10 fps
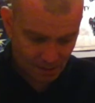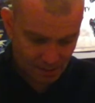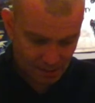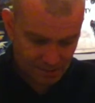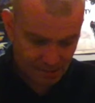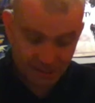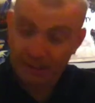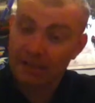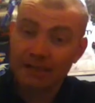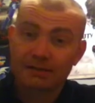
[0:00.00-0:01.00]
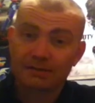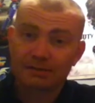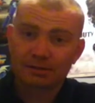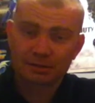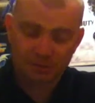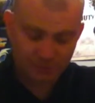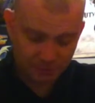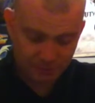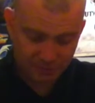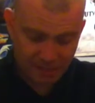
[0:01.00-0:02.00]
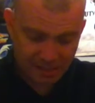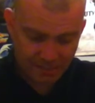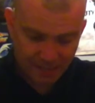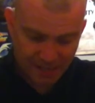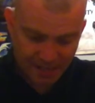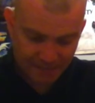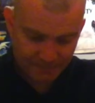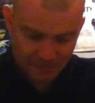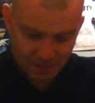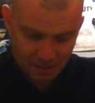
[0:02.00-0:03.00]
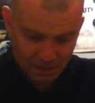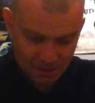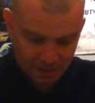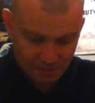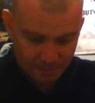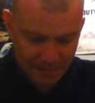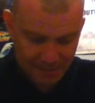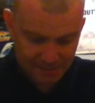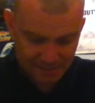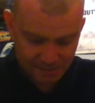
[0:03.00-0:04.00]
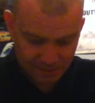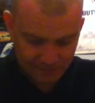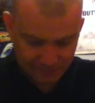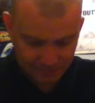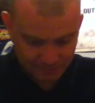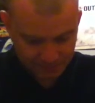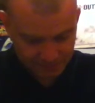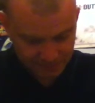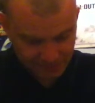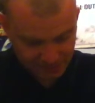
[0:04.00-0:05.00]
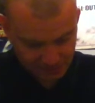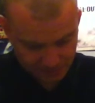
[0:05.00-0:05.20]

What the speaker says: this kind lady just keep bags of stuff for him. So